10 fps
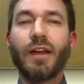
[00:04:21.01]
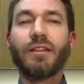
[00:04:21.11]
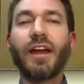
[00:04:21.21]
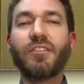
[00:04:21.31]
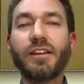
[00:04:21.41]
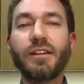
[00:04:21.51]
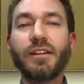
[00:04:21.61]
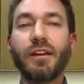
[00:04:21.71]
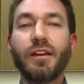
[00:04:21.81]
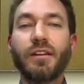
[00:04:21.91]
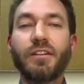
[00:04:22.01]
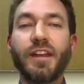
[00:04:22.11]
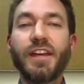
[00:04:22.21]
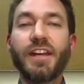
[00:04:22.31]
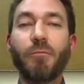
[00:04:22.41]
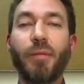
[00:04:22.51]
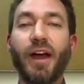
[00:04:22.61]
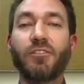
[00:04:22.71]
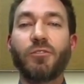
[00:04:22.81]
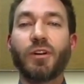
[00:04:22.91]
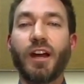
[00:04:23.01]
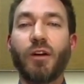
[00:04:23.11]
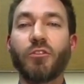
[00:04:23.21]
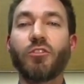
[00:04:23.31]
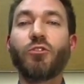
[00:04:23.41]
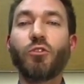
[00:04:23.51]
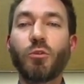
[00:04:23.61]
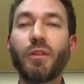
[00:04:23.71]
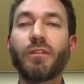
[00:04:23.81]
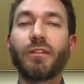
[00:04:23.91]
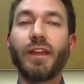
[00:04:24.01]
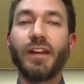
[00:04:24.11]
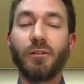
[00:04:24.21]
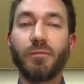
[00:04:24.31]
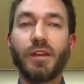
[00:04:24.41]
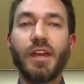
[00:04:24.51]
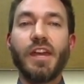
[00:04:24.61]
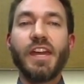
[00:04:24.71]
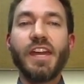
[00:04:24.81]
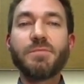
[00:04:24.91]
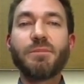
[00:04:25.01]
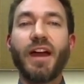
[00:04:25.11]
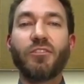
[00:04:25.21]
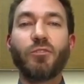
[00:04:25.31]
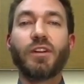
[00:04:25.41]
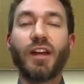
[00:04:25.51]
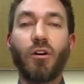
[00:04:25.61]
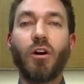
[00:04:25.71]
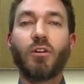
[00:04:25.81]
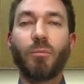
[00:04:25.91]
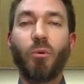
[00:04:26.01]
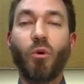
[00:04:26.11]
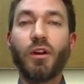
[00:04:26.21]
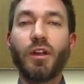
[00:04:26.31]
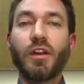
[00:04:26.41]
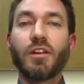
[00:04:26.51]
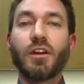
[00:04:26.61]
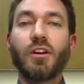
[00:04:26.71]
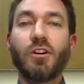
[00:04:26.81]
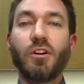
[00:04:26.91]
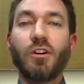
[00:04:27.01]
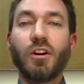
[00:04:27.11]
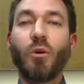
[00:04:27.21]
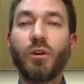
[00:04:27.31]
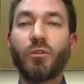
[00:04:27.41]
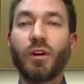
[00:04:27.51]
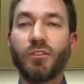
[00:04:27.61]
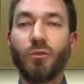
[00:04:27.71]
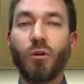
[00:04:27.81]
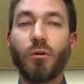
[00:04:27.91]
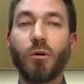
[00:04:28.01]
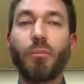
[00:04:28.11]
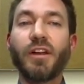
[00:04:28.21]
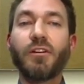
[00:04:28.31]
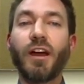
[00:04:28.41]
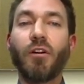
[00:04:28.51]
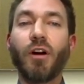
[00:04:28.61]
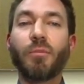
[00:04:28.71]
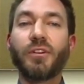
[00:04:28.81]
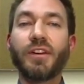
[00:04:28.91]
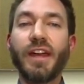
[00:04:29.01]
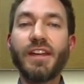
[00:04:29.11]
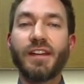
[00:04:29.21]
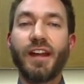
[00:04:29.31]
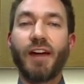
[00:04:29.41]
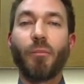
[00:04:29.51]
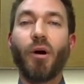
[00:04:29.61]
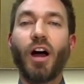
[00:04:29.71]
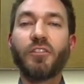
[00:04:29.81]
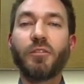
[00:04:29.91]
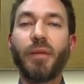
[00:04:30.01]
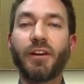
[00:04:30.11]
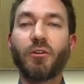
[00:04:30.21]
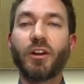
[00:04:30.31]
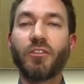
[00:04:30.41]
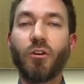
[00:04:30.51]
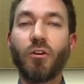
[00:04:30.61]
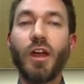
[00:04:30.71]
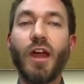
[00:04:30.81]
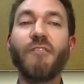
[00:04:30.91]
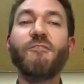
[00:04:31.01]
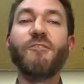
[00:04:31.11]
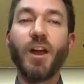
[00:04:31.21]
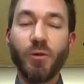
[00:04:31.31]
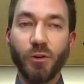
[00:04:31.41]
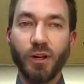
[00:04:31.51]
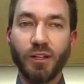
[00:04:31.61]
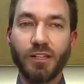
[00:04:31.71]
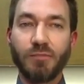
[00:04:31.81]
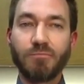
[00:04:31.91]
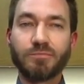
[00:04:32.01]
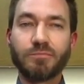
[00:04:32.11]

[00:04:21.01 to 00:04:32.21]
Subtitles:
And lastly, take care of past due accounts sooner rather than later. Each past due account on your report could lower your credit score. Bringing your account up to date can have a positive impact on your credit score very quickly.